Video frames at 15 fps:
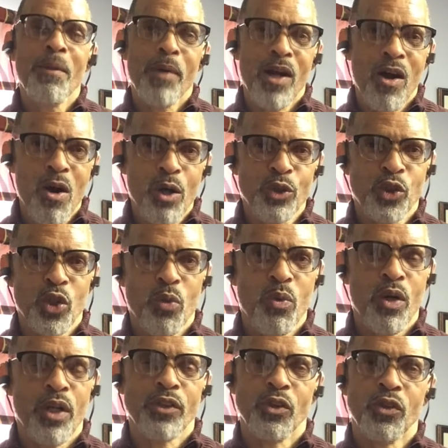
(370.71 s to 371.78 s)
but I also
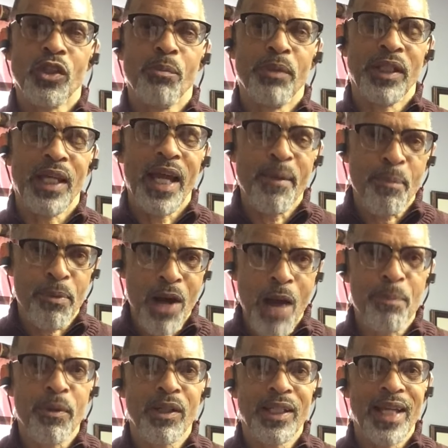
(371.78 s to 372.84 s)
want you to be
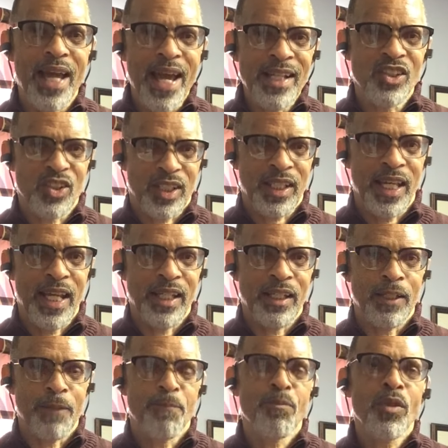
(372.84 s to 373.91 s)
properly
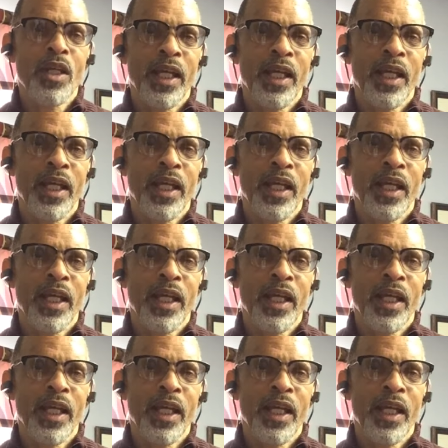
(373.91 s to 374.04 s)
educated